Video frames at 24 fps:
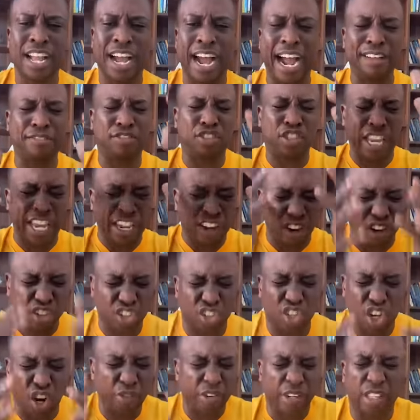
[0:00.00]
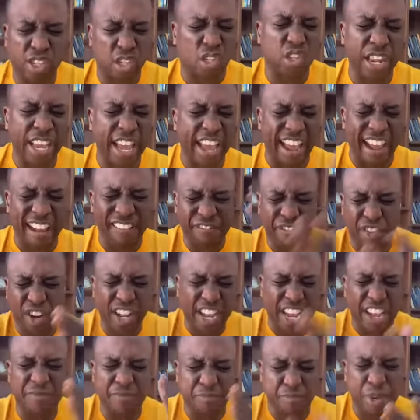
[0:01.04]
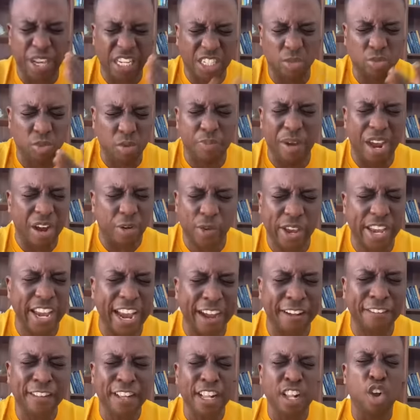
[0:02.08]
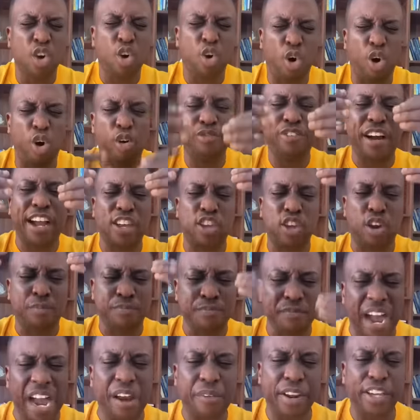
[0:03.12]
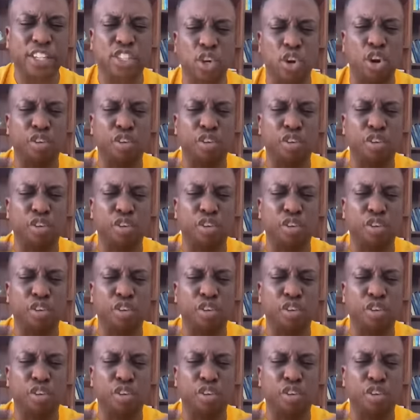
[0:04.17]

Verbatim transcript: I take authority today. Every invisible barrier over your marriage,